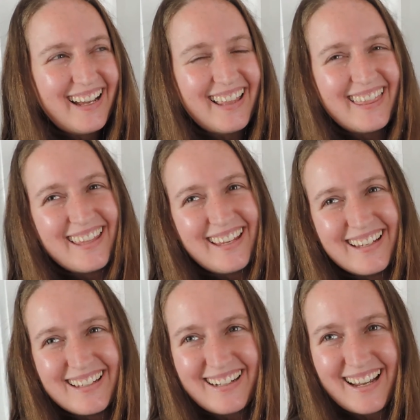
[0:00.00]
I
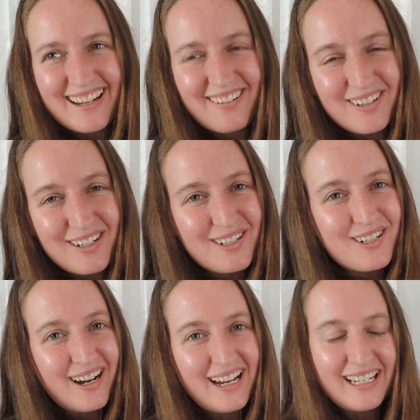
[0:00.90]
think like I'm gonna
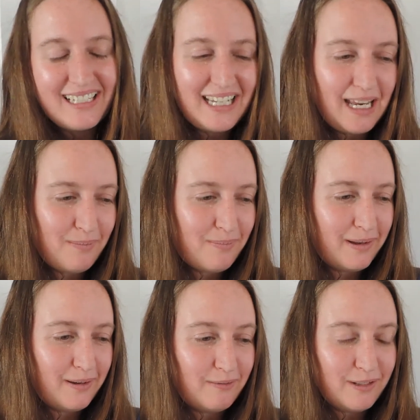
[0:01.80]
try and keep
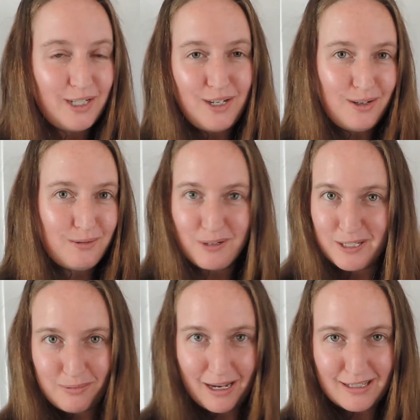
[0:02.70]
a renewed
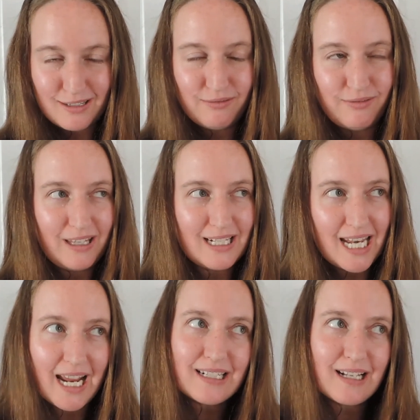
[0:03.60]
perspective for these
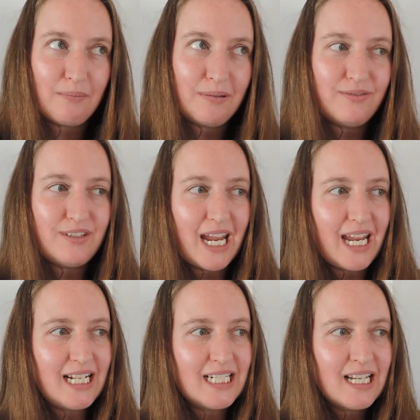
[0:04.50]
next couple of
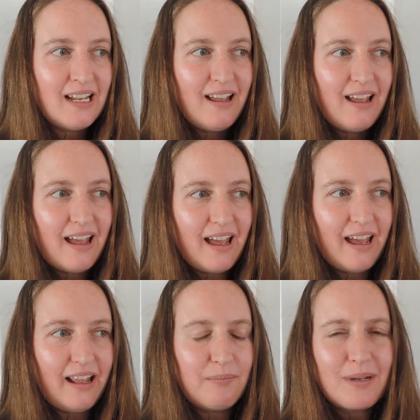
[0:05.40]
days,
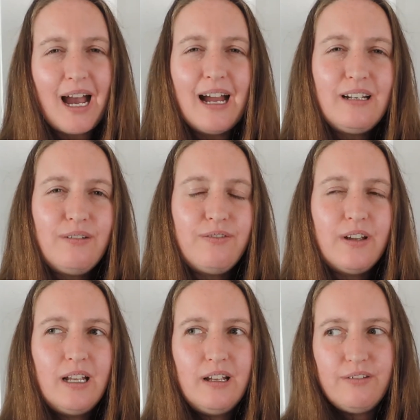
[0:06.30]
and I'm kind of
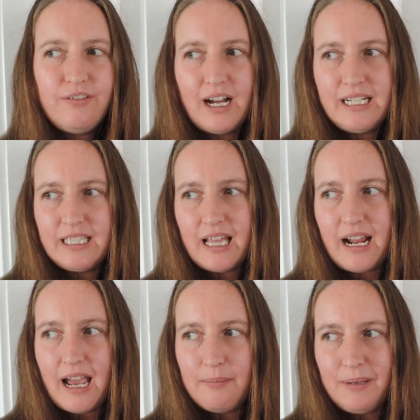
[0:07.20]
finding that
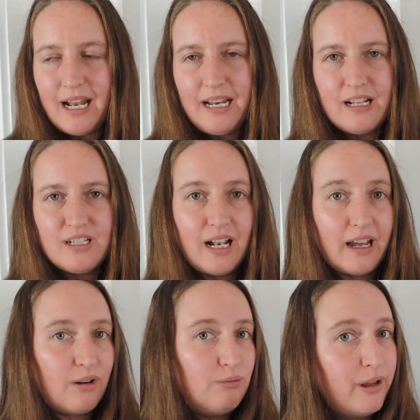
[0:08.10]
I am getting into
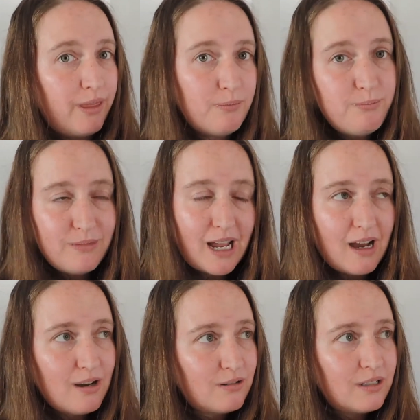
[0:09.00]
like a rhythm
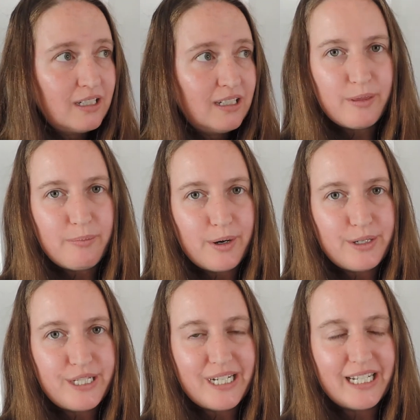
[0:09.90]
now with
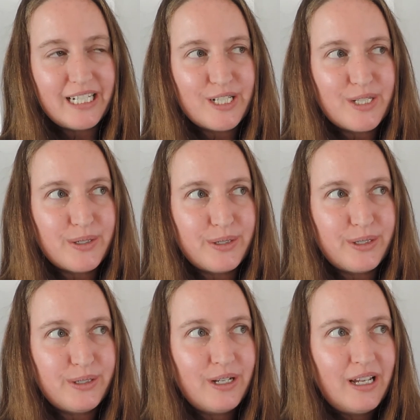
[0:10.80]
posting,
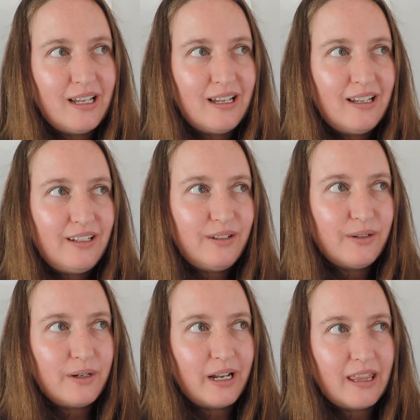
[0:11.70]
so you
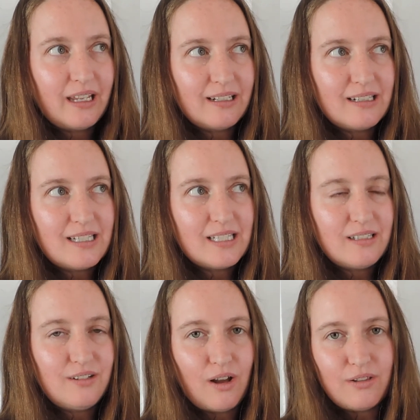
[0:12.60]
know, I think
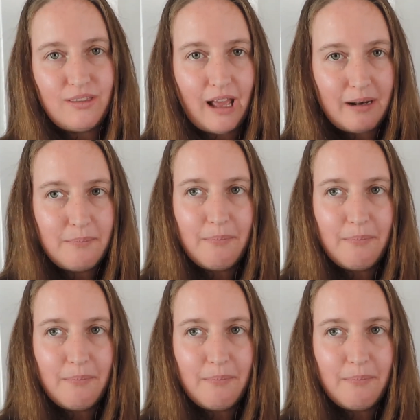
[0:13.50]
it's not that